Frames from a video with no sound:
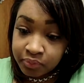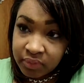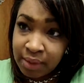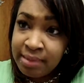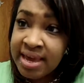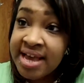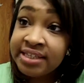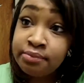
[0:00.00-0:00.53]

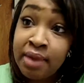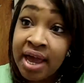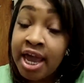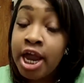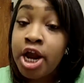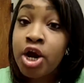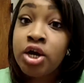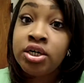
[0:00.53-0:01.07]
because my
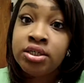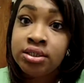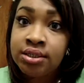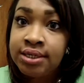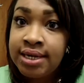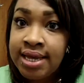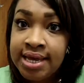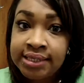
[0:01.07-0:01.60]
hair
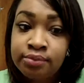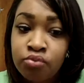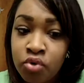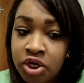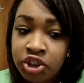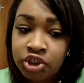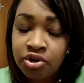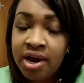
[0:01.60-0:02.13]
needs
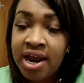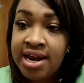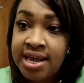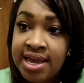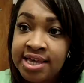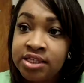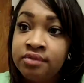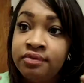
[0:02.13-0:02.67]
moisture and it
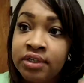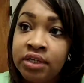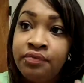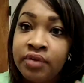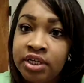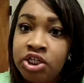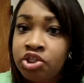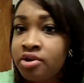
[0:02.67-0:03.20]
gets really,
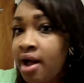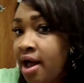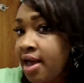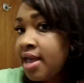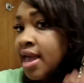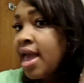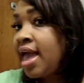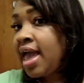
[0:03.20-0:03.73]
really dry.
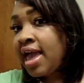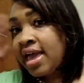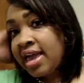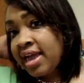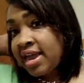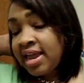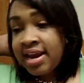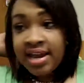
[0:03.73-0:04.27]

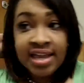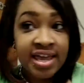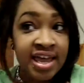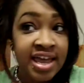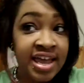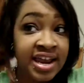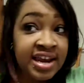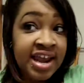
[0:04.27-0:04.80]
And
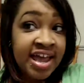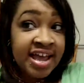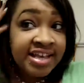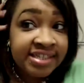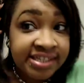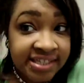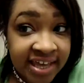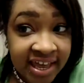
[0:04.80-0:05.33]
again, like I
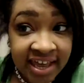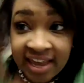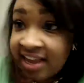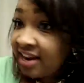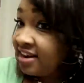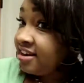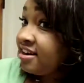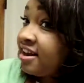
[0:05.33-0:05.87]

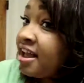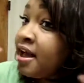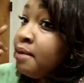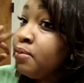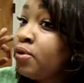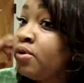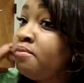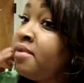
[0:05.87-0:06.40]
said,
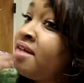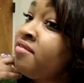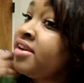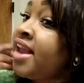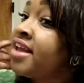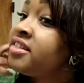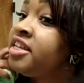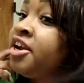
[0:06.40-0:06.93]
I'm on my
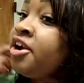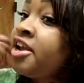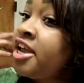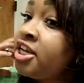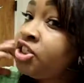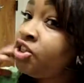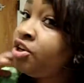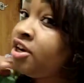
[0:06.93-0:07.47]
relaxed hair
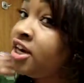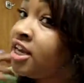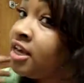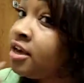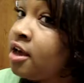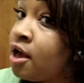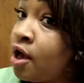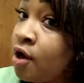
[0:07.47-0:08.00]
care
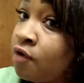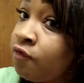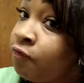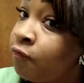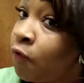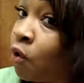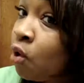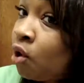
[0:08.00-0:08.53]
journey
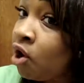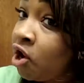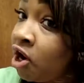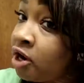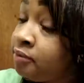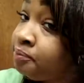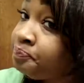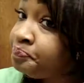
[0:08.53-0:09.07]

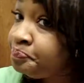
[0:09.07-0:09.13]
for